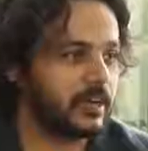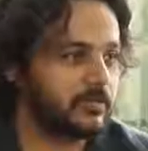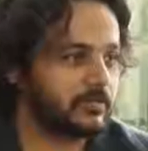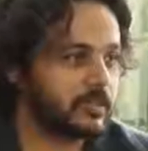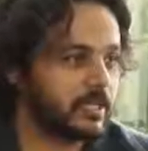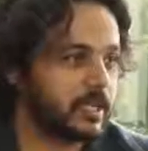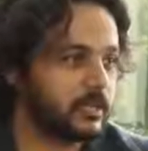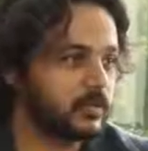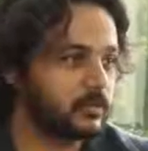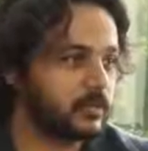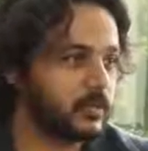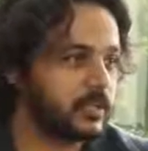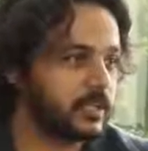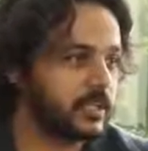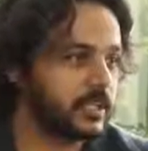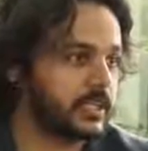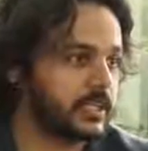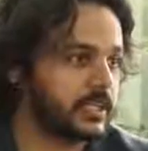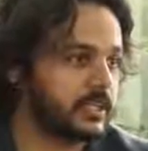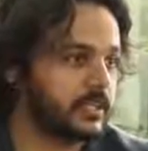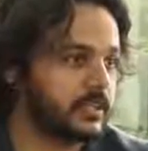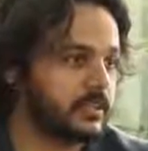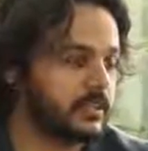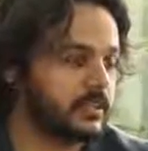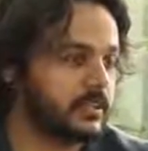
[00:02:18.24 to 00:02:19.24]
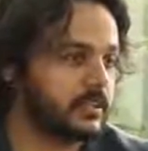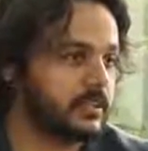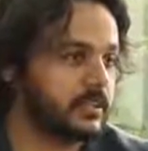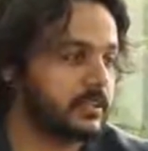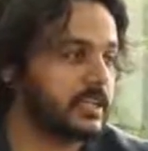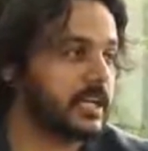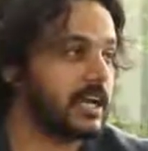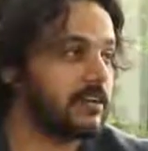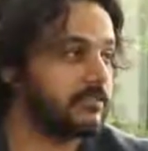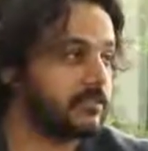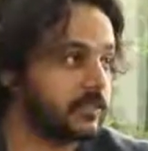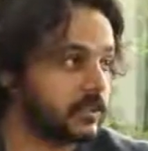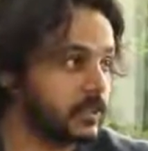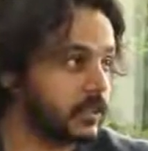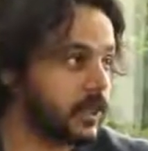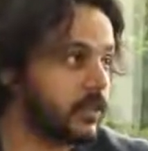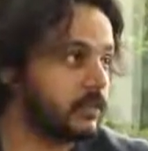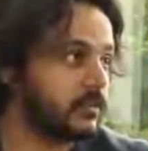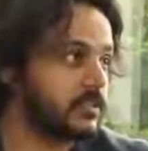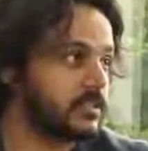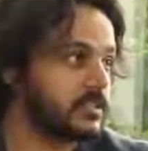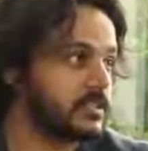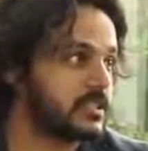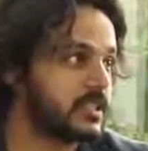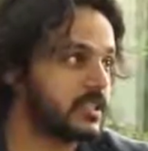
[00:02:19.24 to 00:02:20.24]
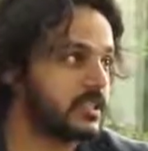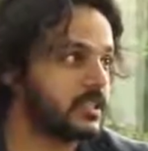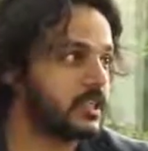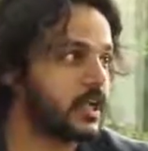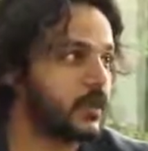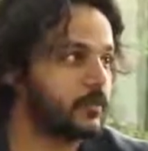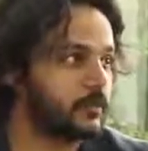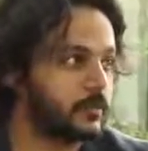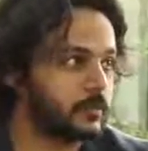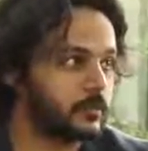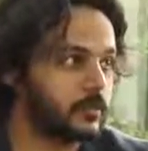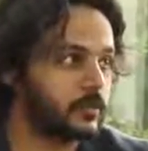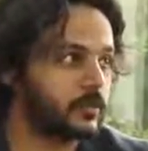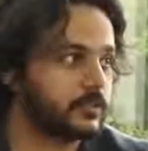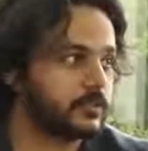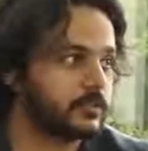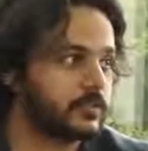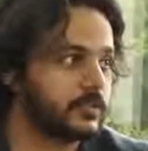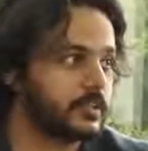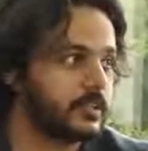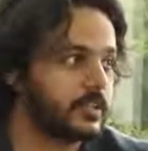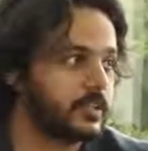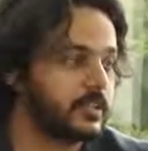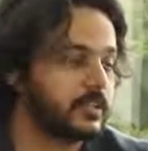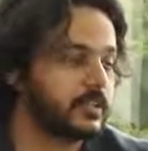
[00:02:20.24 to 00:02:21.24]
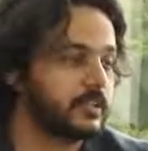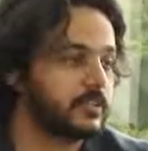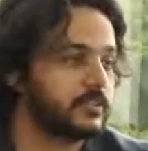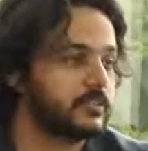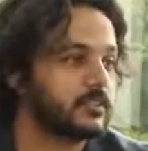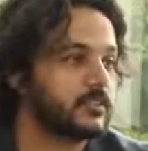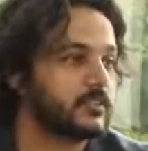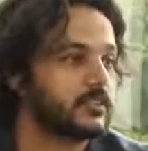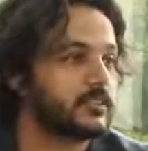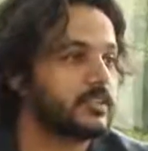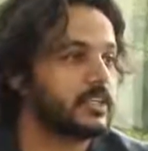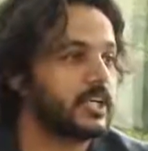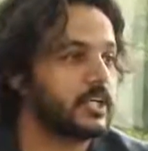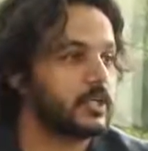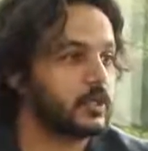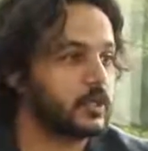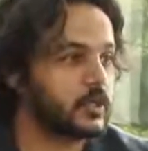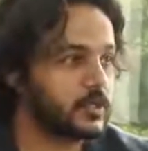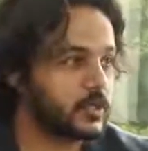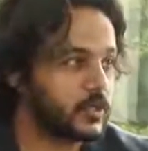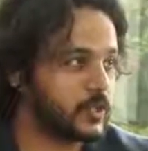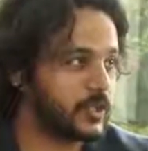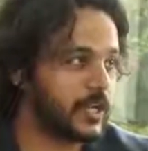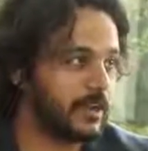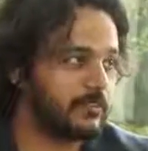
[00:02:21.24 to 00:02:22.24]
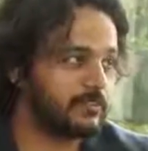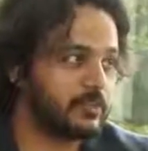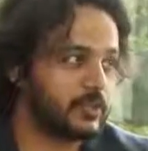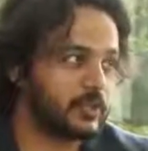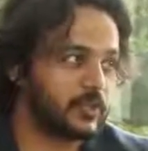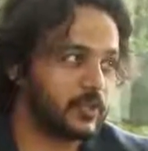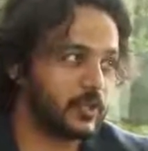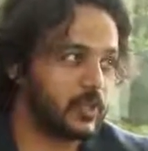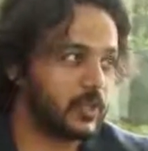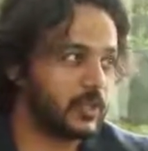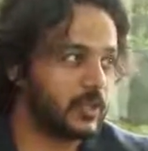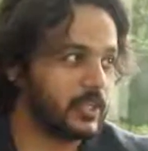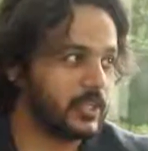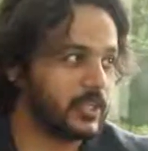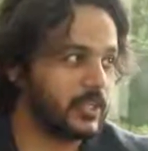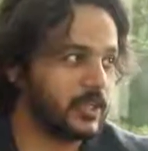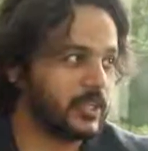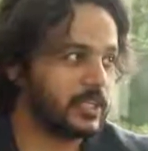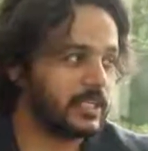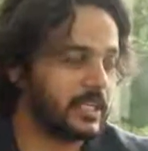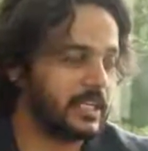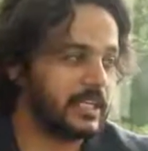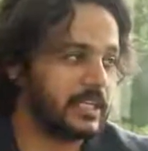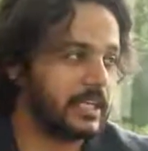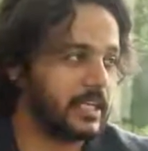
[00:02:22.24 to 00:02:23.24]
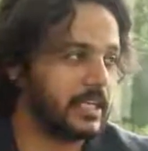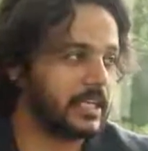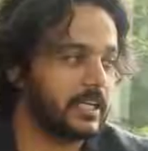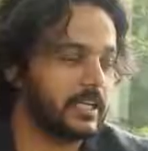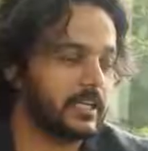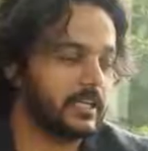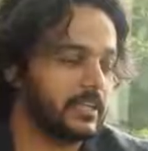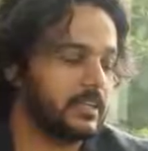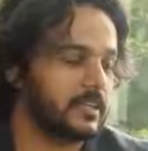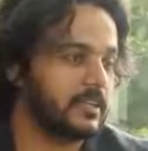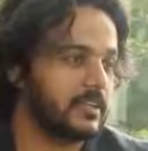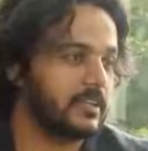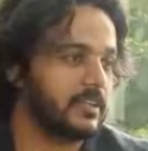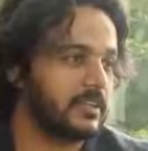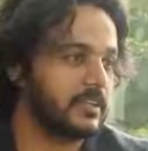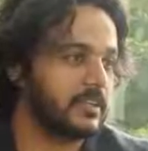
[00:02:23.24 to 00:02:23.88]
have done work in graphic novels and comic books, so there also you have to draw a lot. And I,